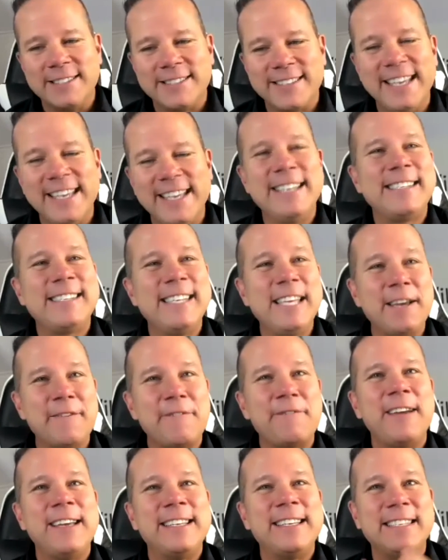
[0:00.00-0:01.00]
it's
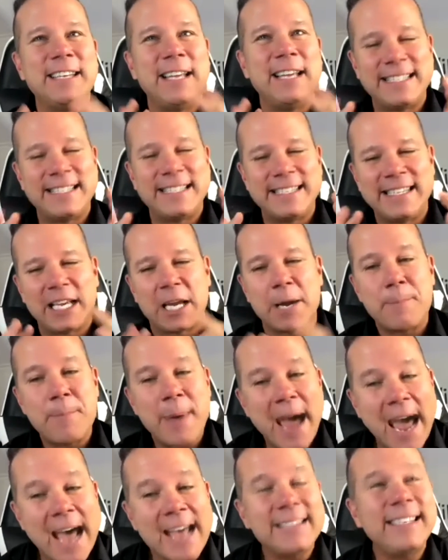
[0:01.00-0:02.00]
the
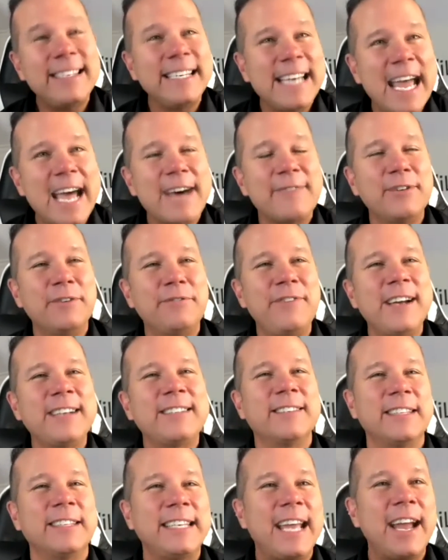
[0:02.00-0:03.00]
capacity to have an effect
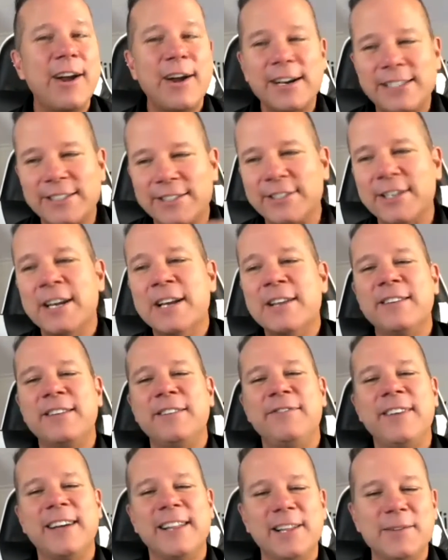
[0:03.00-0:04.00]
on the character, the
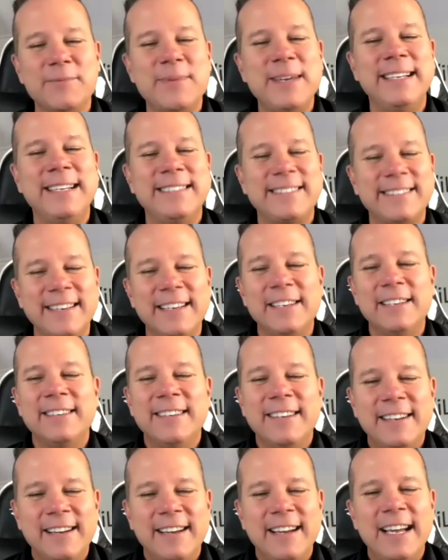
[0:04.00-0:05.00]
development,
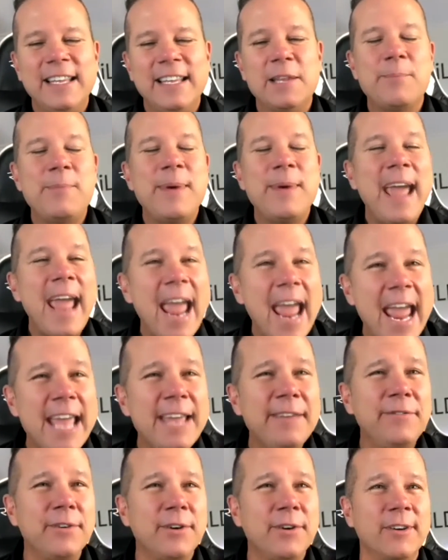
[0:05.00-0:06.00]
and the
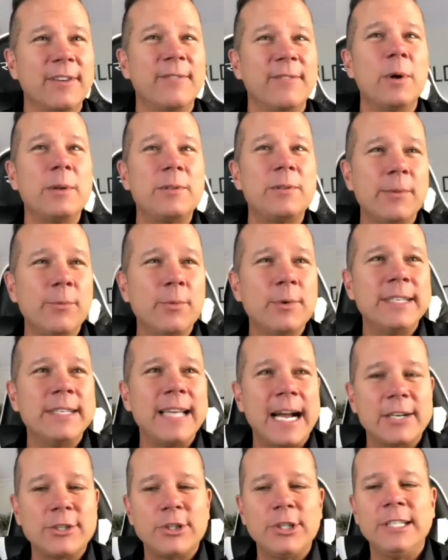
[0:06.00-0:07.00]
behavior, what someone's
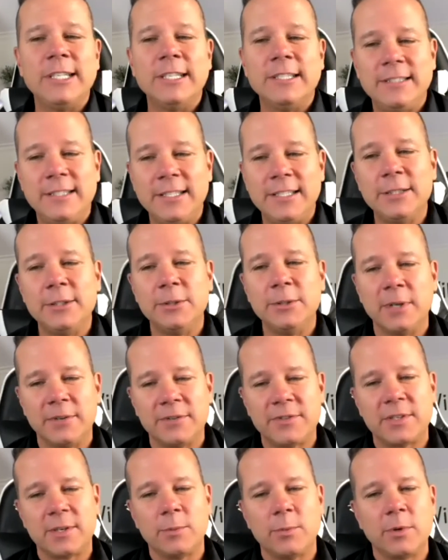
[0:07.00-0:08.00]
actually going to do of
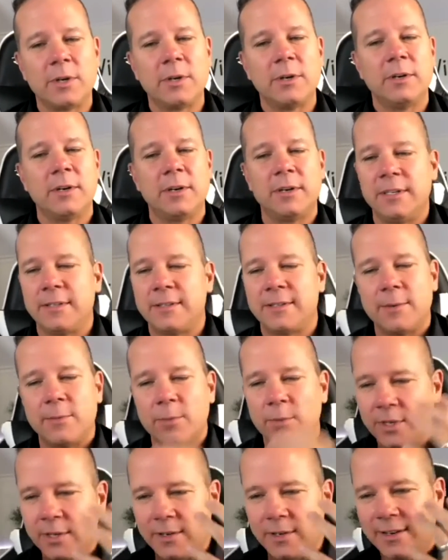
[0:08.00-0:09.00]
someone or
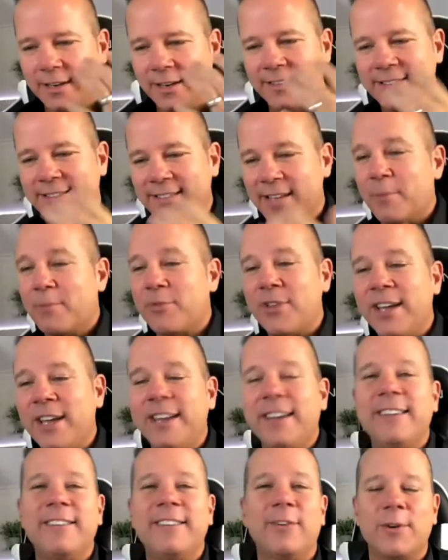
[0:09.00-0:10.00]

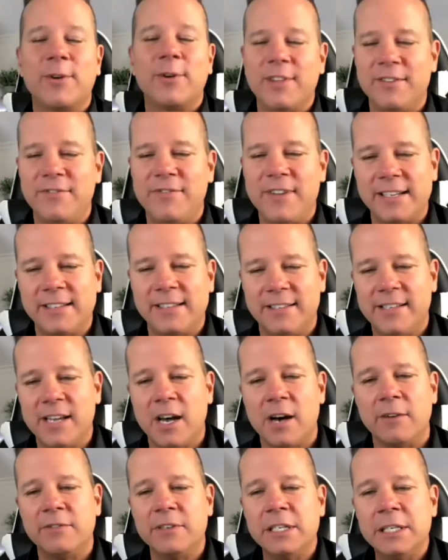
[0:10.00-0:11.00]
something, or the effect
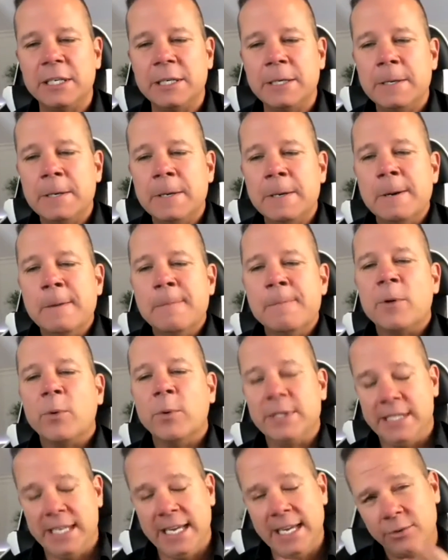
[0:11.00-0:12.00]
itself.
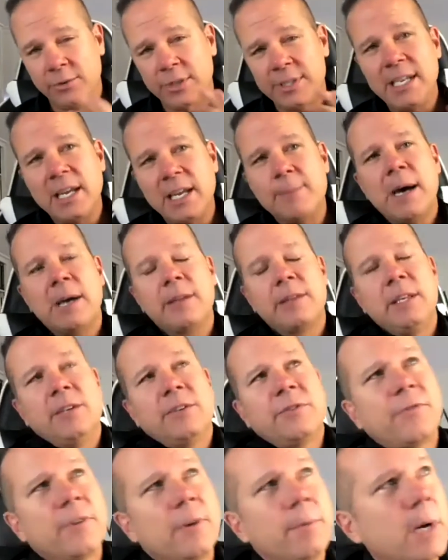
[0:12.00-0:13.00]
What's interesting about this
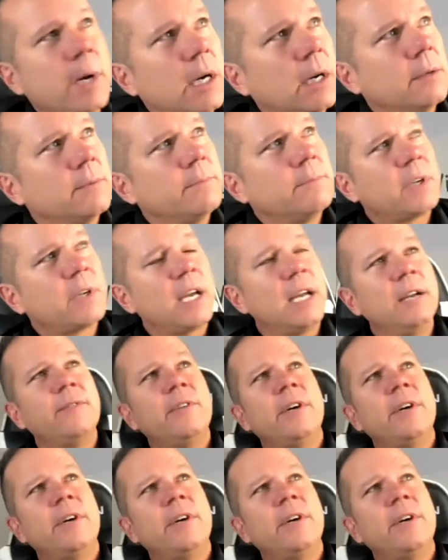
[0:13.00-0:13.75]
from a kind of